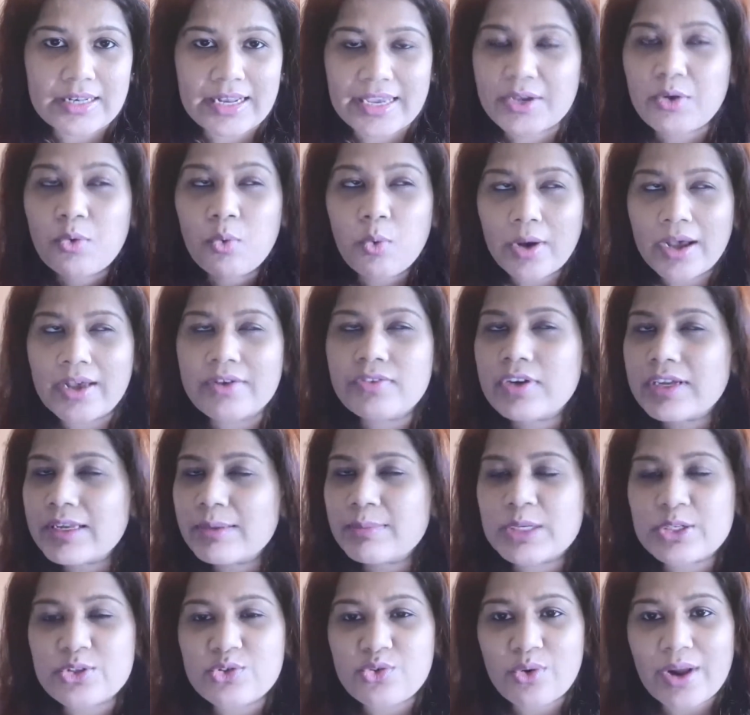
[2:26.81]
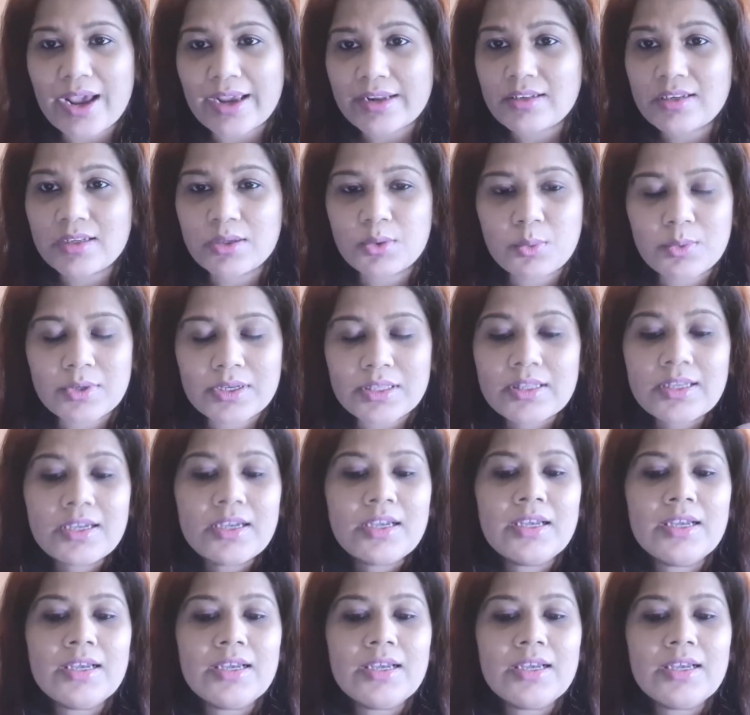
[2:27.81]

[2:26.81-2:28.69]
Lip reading: like whoever I'm interacting with,